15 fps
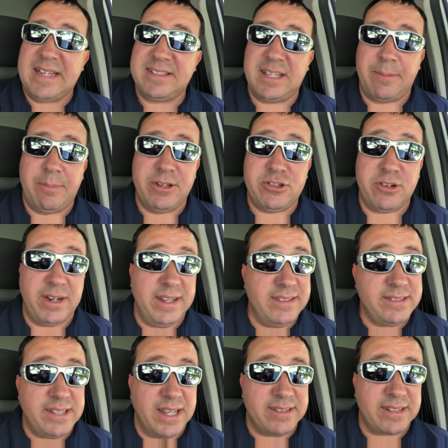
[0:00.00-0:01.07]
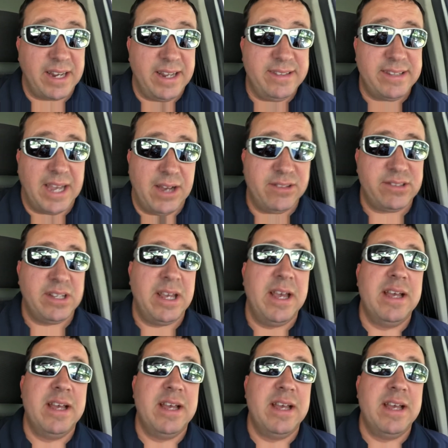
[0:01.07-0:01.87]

same picture on his desk at his house.